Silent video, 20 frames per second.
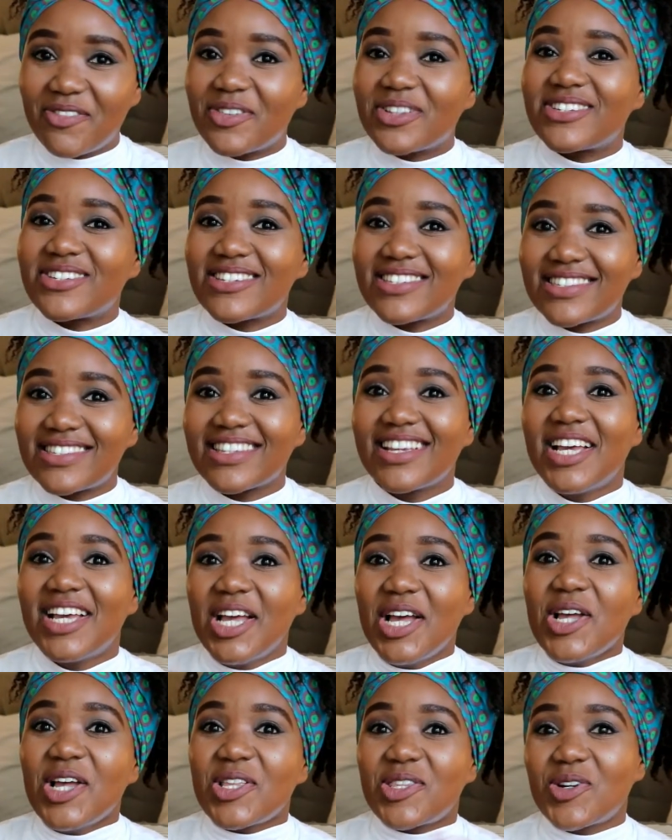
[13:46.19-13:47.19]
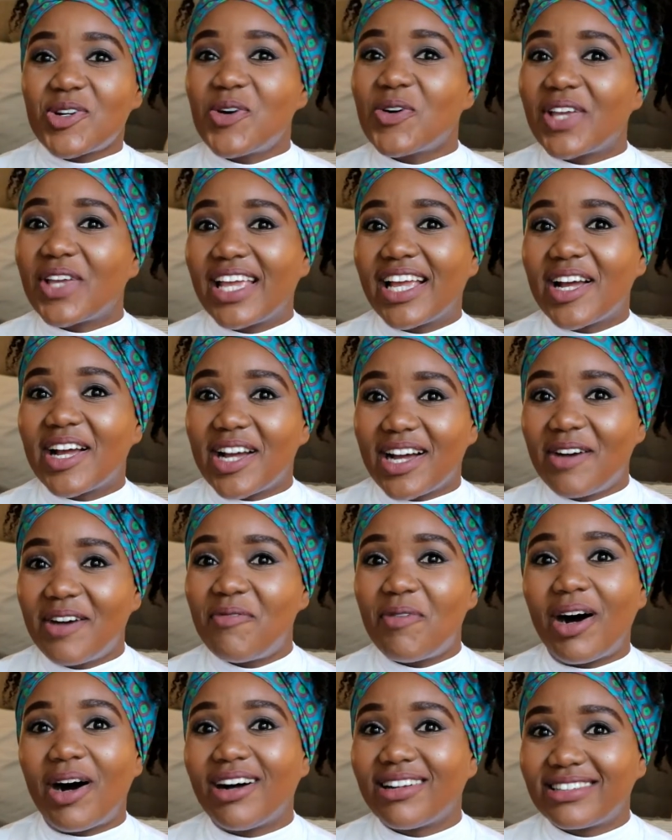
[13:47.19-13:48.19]
But just talking
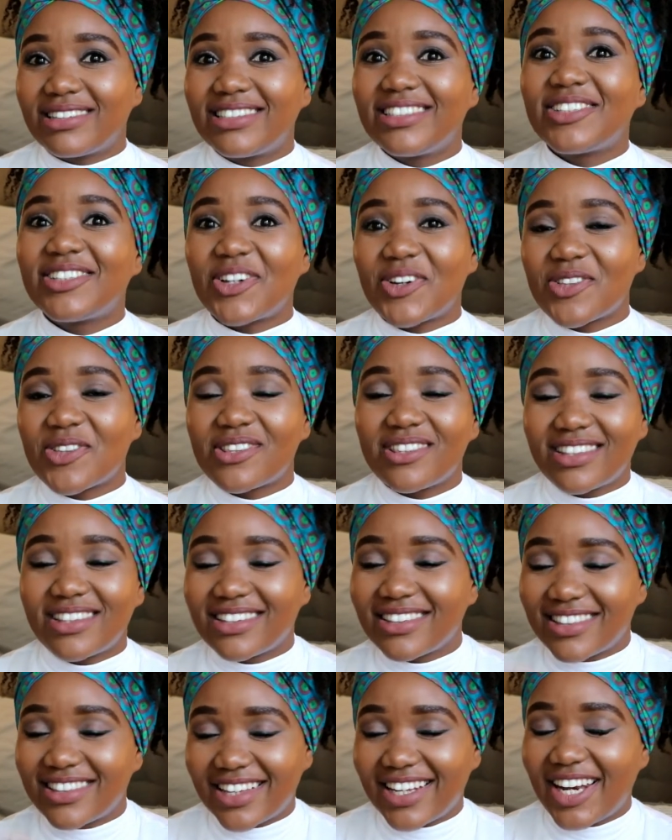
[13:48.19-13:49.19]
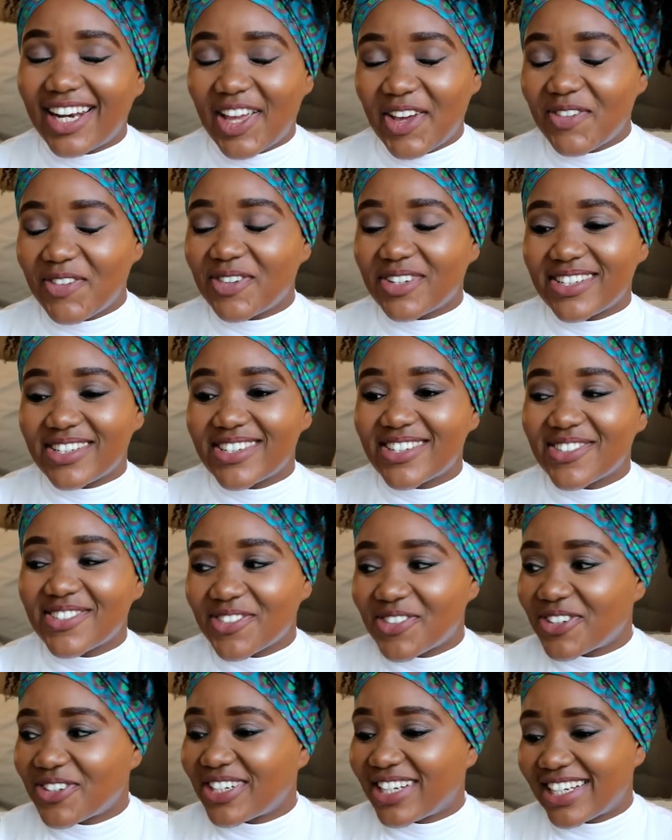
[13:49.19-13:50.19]
about, you know, the labor
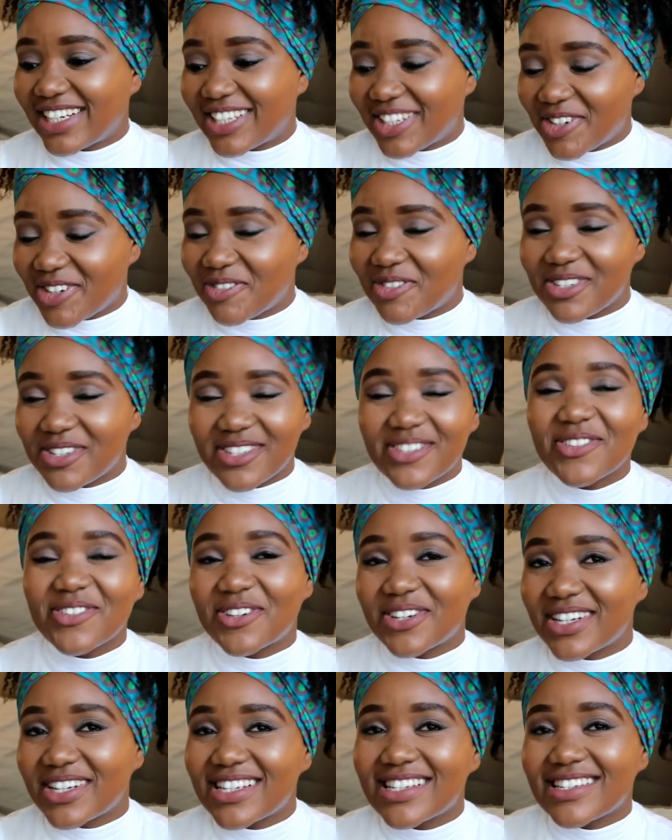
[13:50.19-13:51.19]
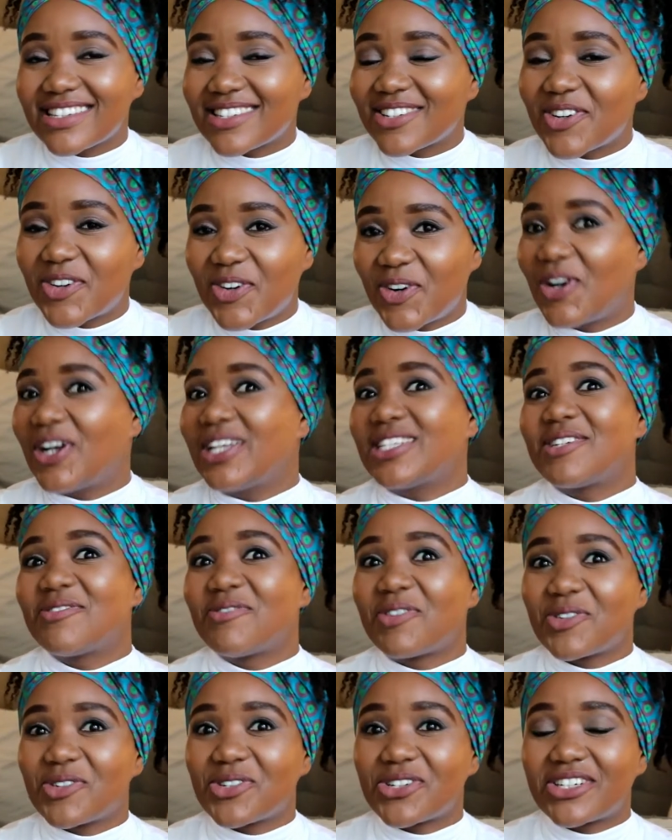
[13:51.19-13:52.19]
story and delivery story is quite
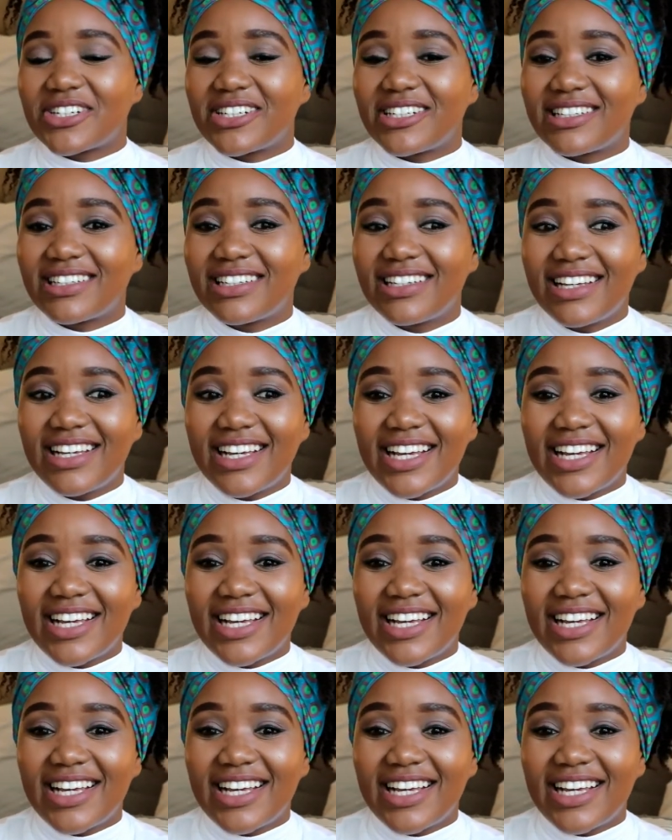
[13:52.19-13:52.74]
emotional.